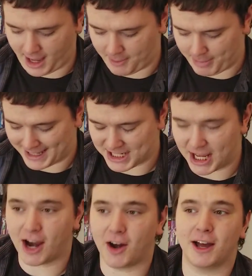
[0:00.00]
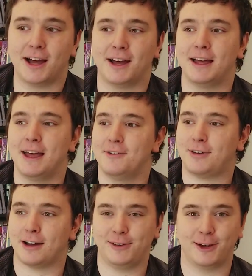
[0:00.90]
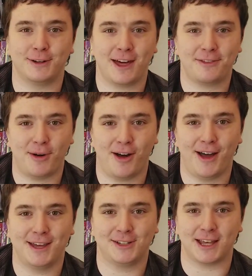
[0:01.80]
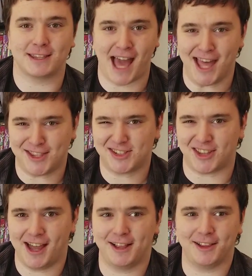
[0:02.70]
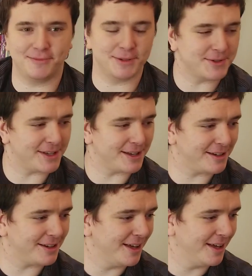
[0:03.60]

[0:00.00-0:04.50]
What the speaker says: Pantera, Five Finger Death Punch, like that style of music.